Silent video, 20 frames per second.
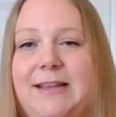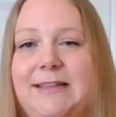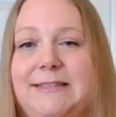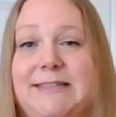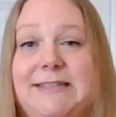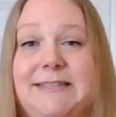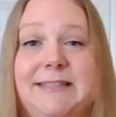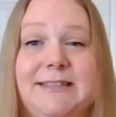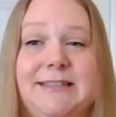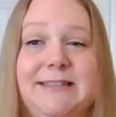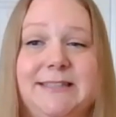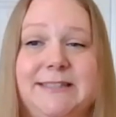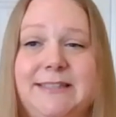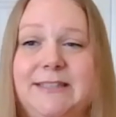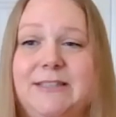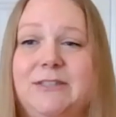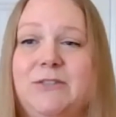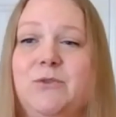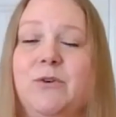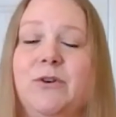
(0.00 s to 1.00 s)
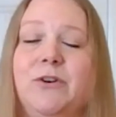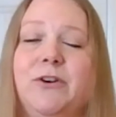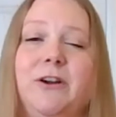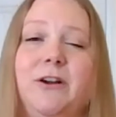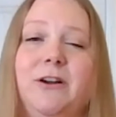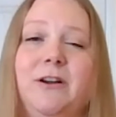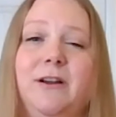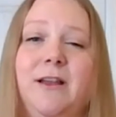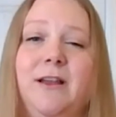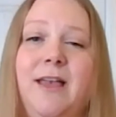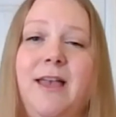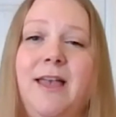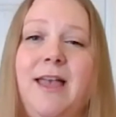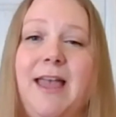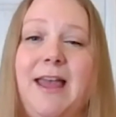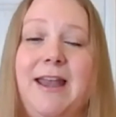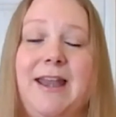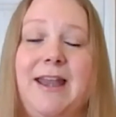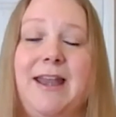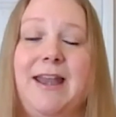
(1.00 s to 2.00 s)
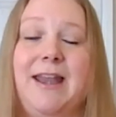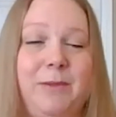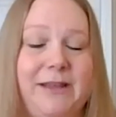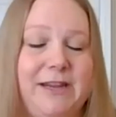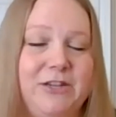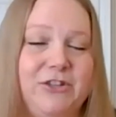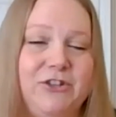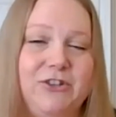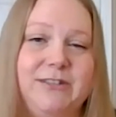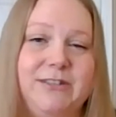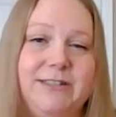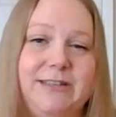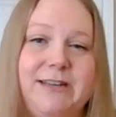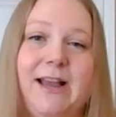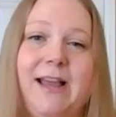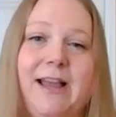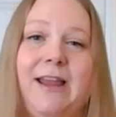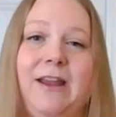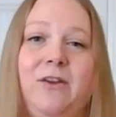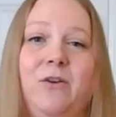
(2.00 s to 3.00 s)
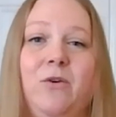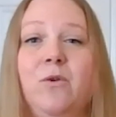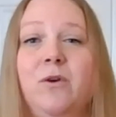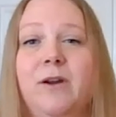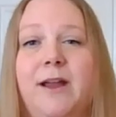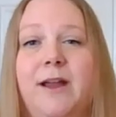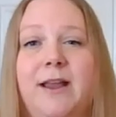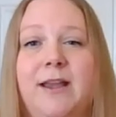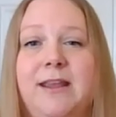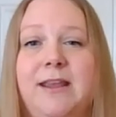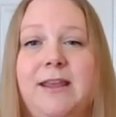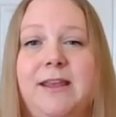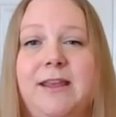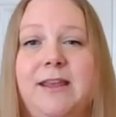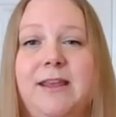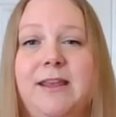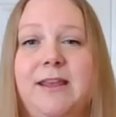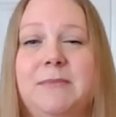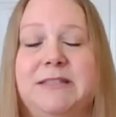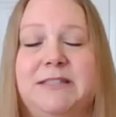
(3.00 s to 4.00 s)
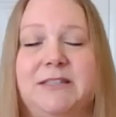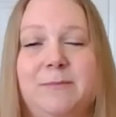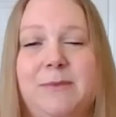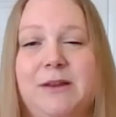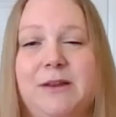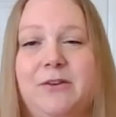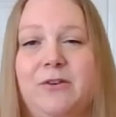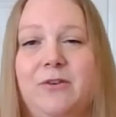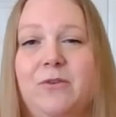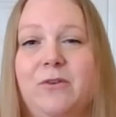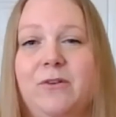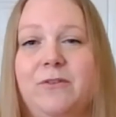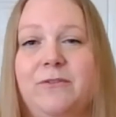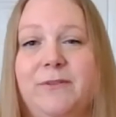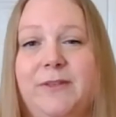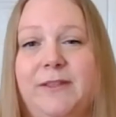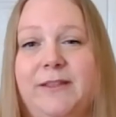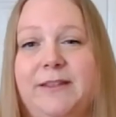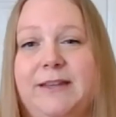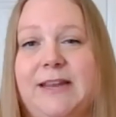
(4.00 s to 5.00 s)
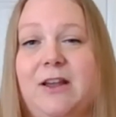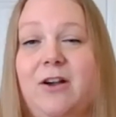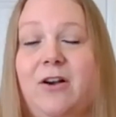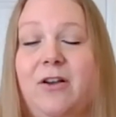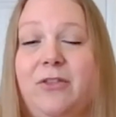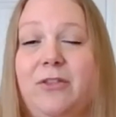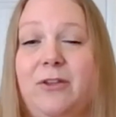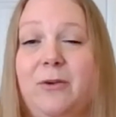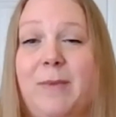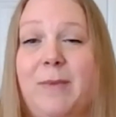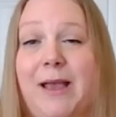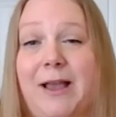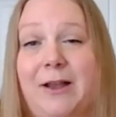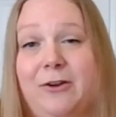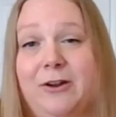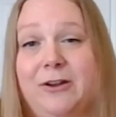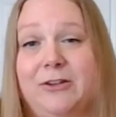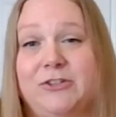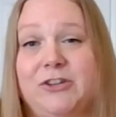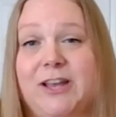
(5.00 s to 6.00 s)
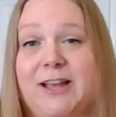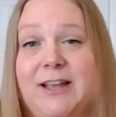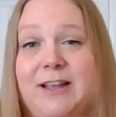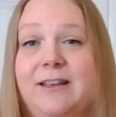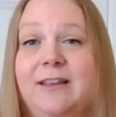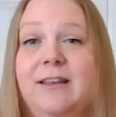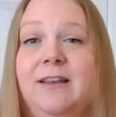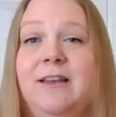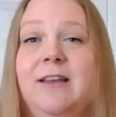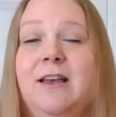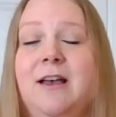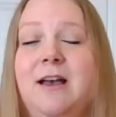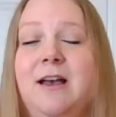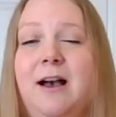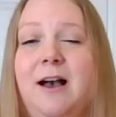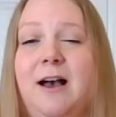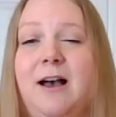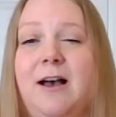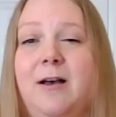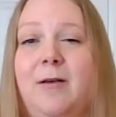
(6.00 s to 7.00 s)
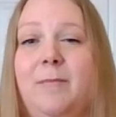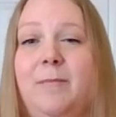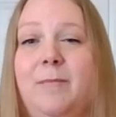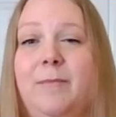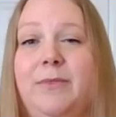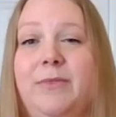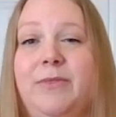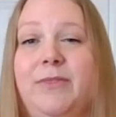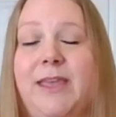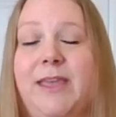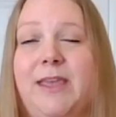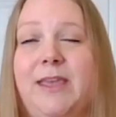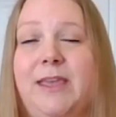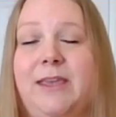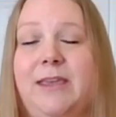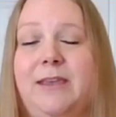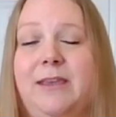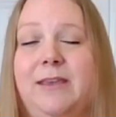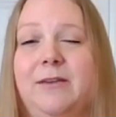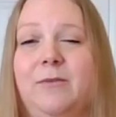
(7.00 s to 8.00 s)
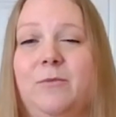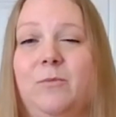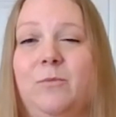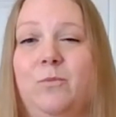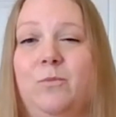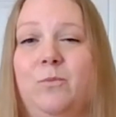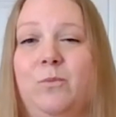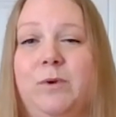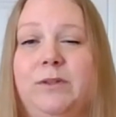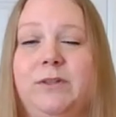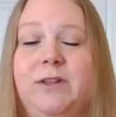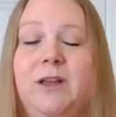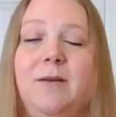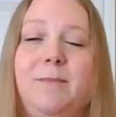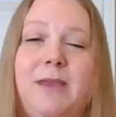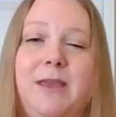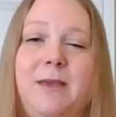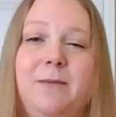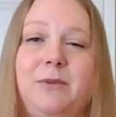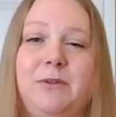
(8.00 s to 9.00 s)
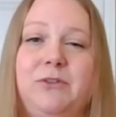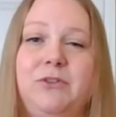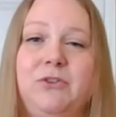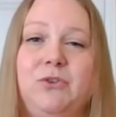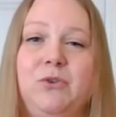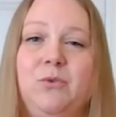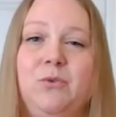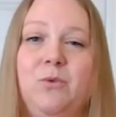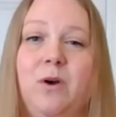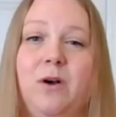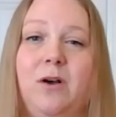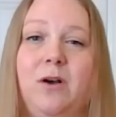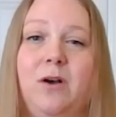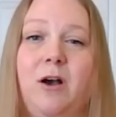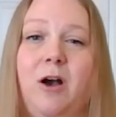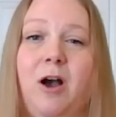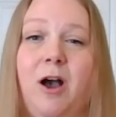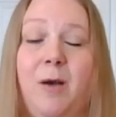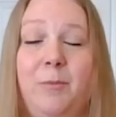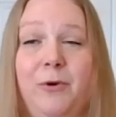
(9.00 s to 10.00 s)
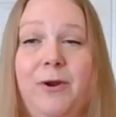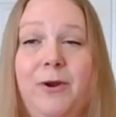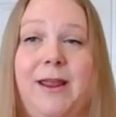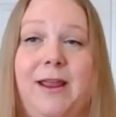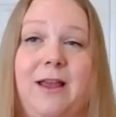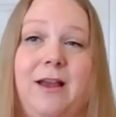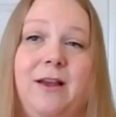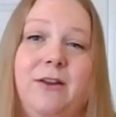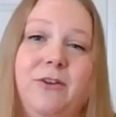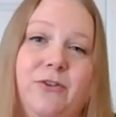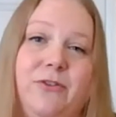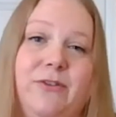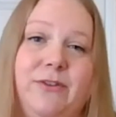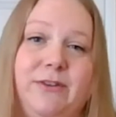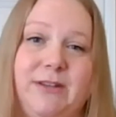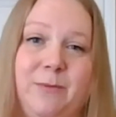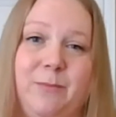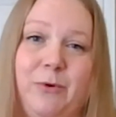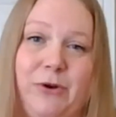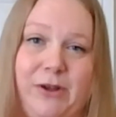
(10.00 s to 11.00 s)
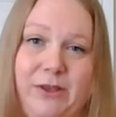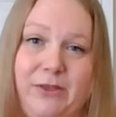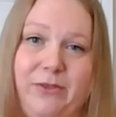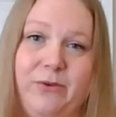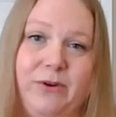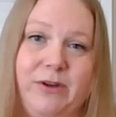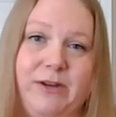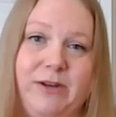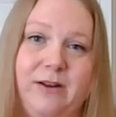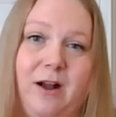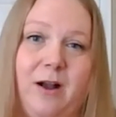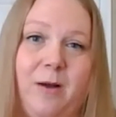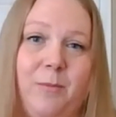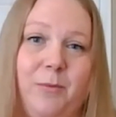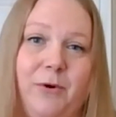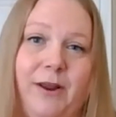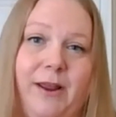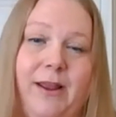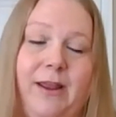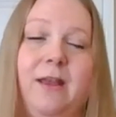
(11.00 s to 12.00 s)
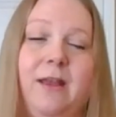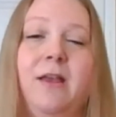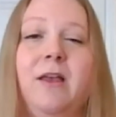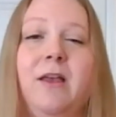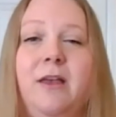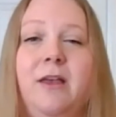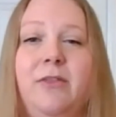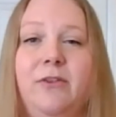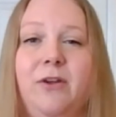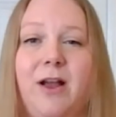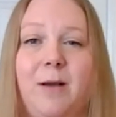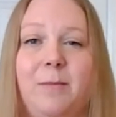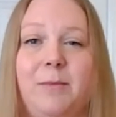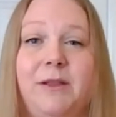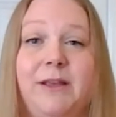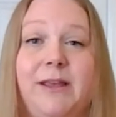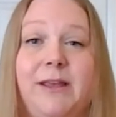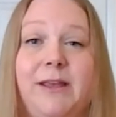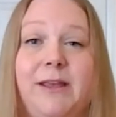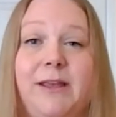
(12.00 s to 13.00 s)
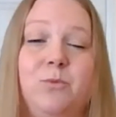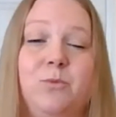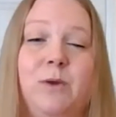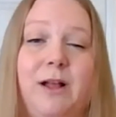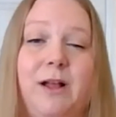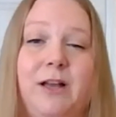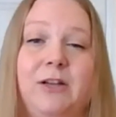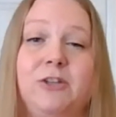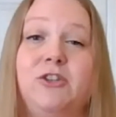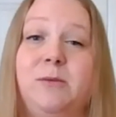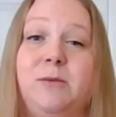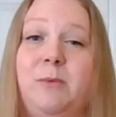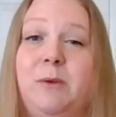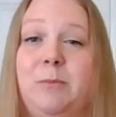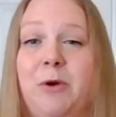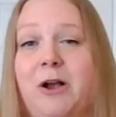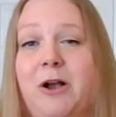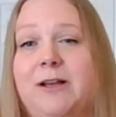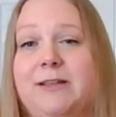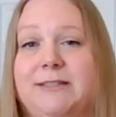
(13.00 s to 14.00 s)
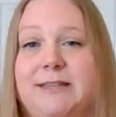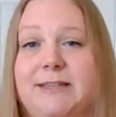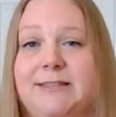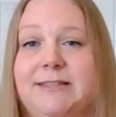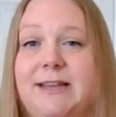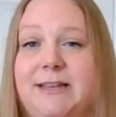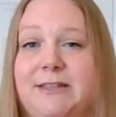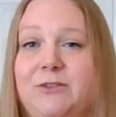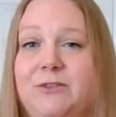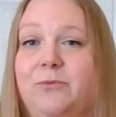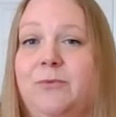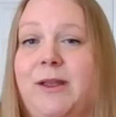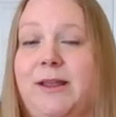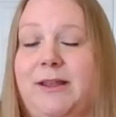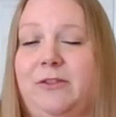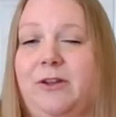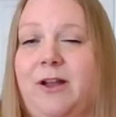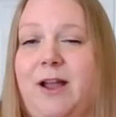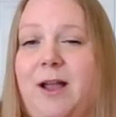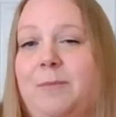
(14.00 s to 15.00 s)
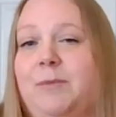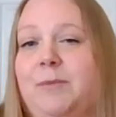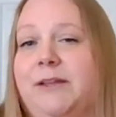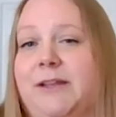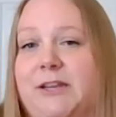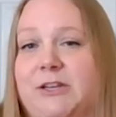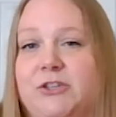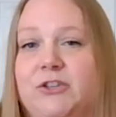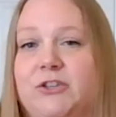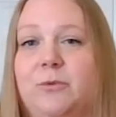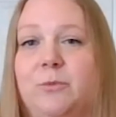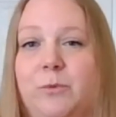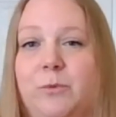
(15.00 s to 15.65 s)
a cease and desist order, an application denied, or any misdemeanor or felony on their background check, they will not be able to operate under the temporary authority to operate. Their application will actually be processed as a regular application